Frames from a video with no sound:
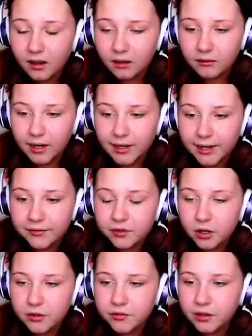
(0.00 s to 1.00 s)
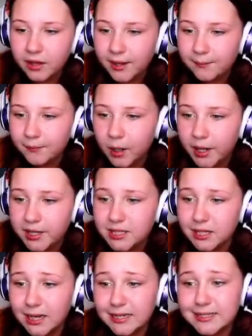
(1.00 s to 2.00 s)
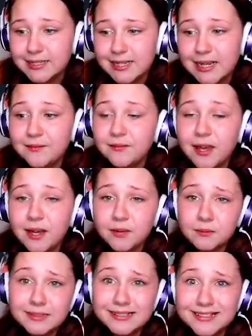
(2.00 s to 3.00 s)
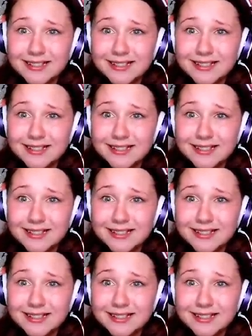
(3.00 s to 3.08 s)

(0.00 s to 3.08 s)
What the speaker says: All right, let's go to like my side, see if anyone's